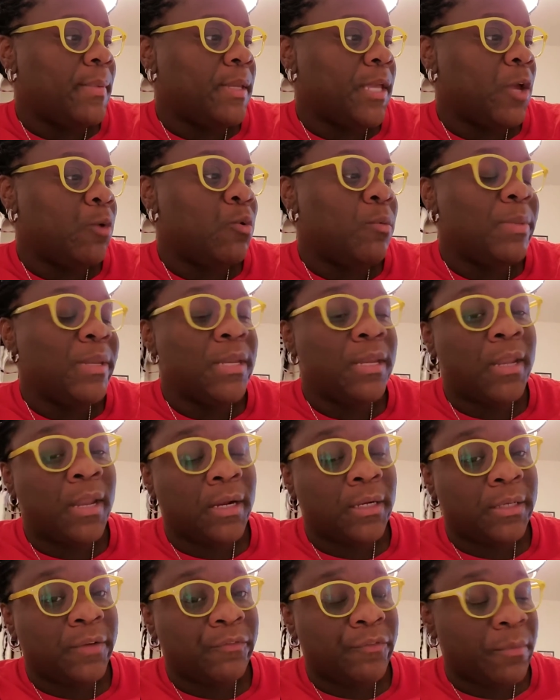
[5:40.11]
it will be
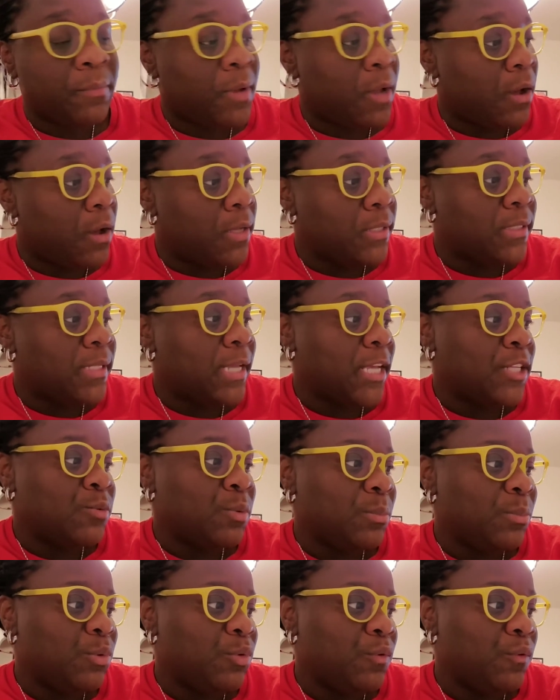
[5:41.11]
deducted from costs as
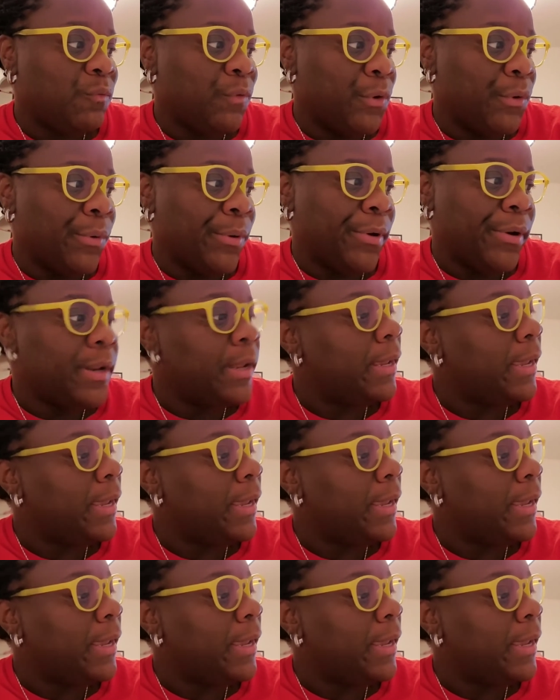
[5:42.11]
we move forward.